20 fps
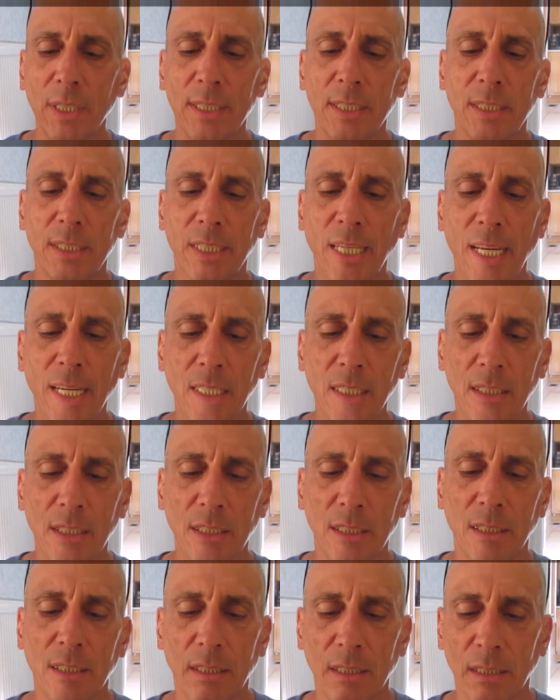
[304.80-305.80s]

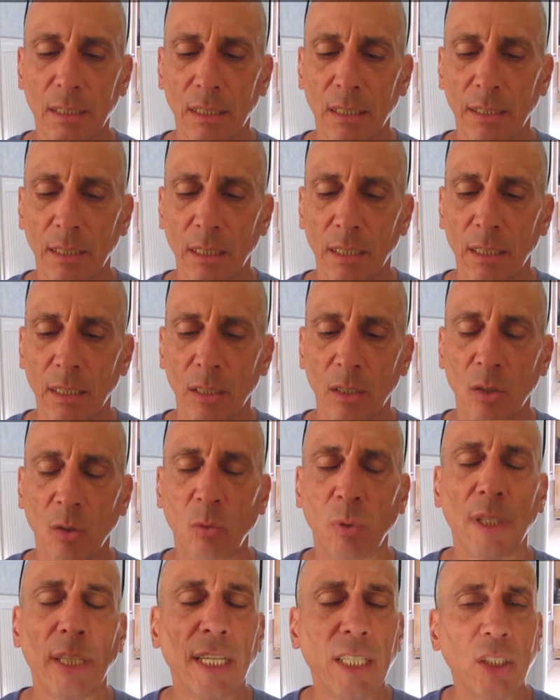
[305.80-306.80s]
intense
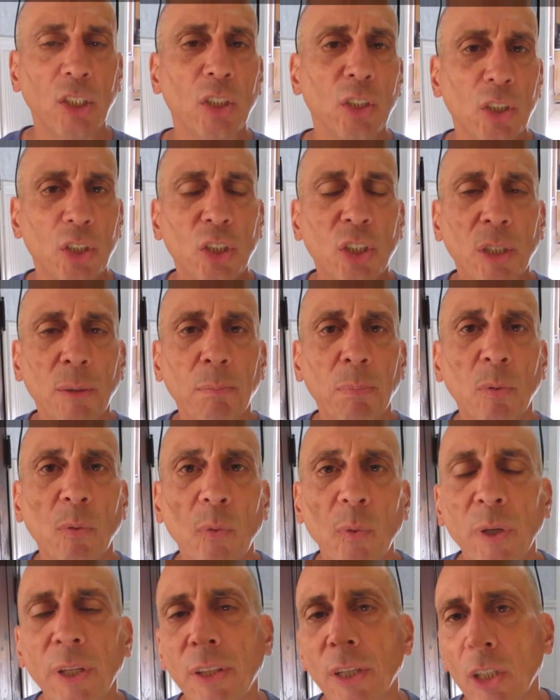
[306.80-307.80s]
relationship
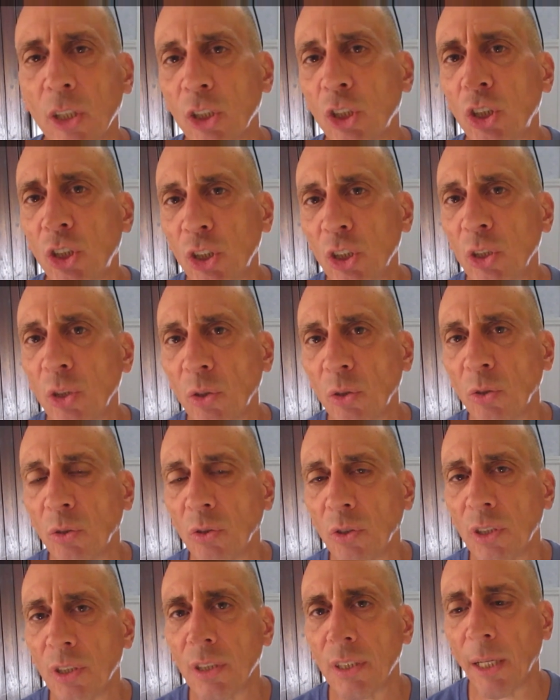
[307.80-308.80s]
with our
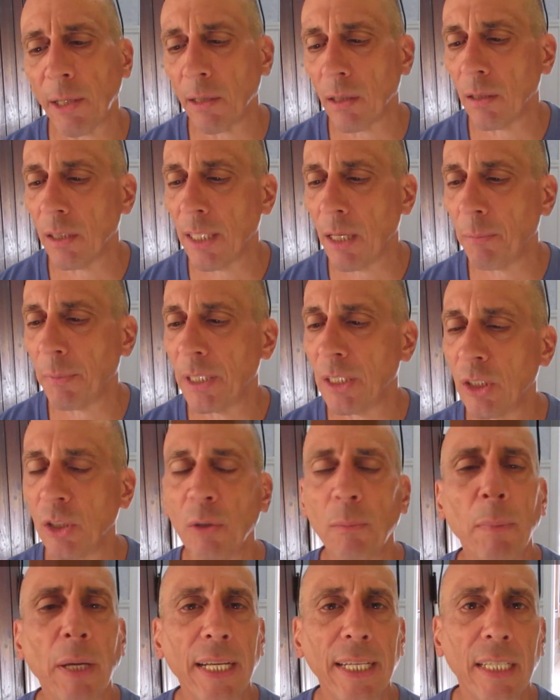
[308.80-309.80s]
shoes than we
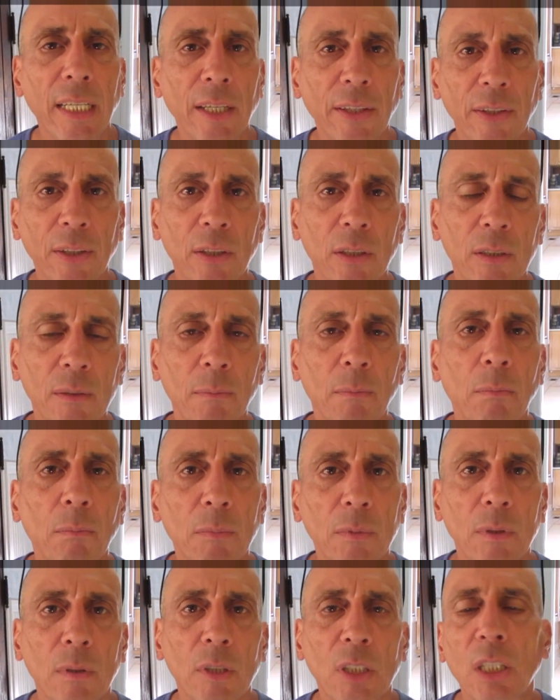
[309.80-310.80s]
do many other
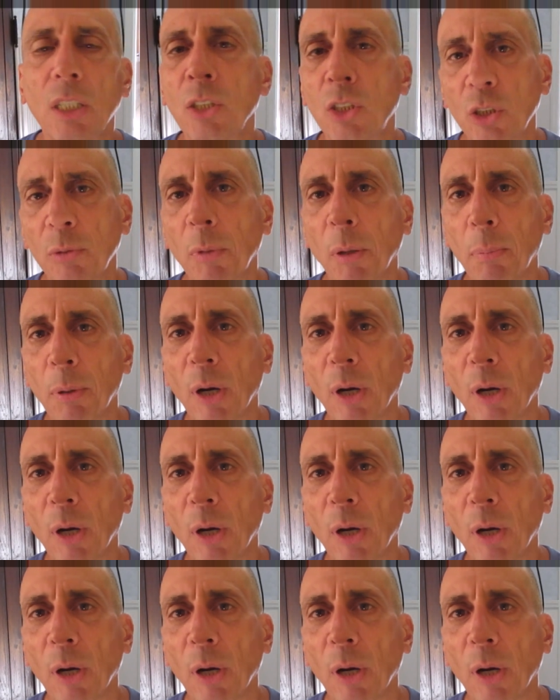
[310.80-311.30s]
consumer